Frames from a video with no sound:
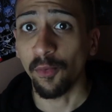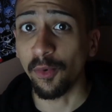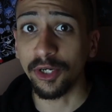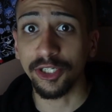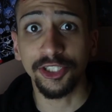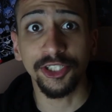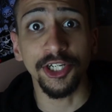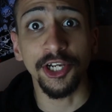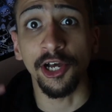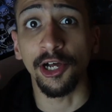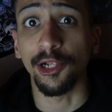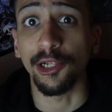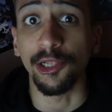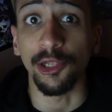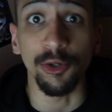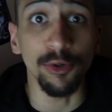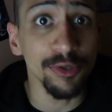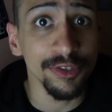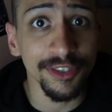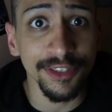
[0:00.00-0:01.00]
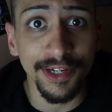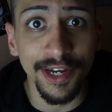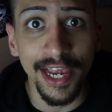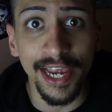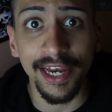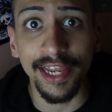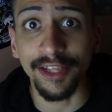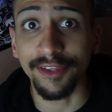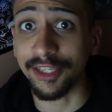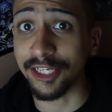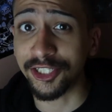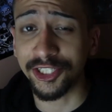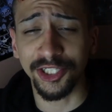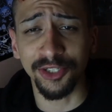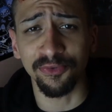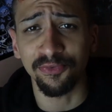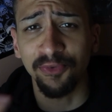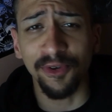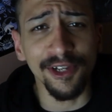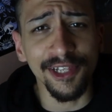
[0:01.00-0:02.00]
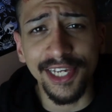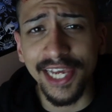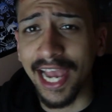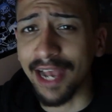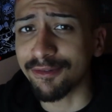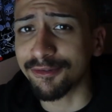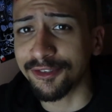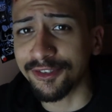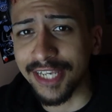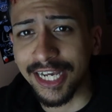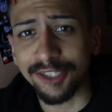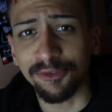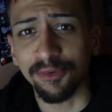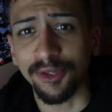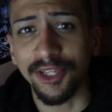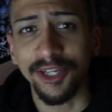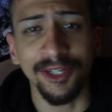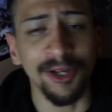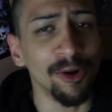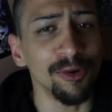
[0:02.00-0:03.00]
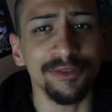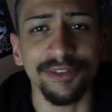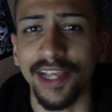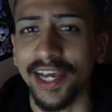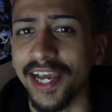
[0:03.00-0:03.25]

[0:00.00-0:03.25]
Was she hallucinating? Did she really have sex with a ghost?